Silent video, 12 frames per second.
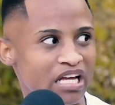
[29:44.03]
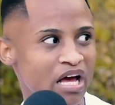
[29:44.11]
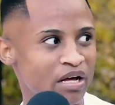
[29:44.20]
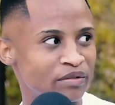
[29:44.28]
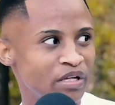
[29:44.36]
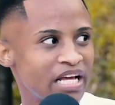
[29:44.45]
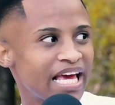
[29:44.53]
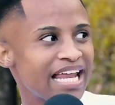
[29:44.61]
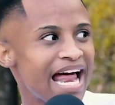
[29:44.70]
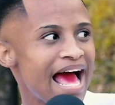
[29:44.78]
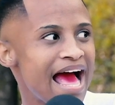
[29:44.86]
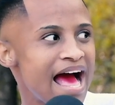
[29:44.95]
Can I
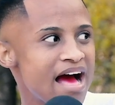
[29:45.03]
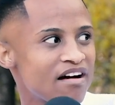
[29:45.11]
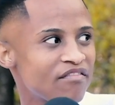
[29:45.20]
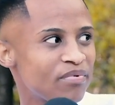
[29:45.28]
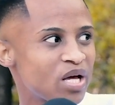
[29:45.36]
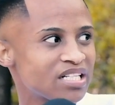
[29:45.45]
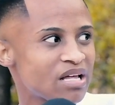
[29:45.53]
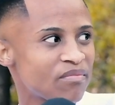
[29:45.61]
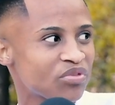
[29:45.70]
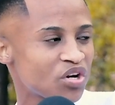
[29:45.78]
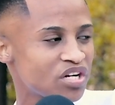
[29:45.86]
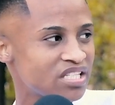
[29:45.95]
have? Because I'm
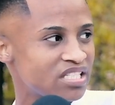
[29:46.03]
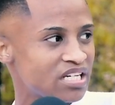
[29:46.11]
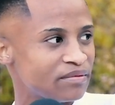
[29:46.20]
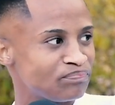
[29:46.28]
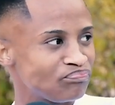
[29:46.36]
thirsty.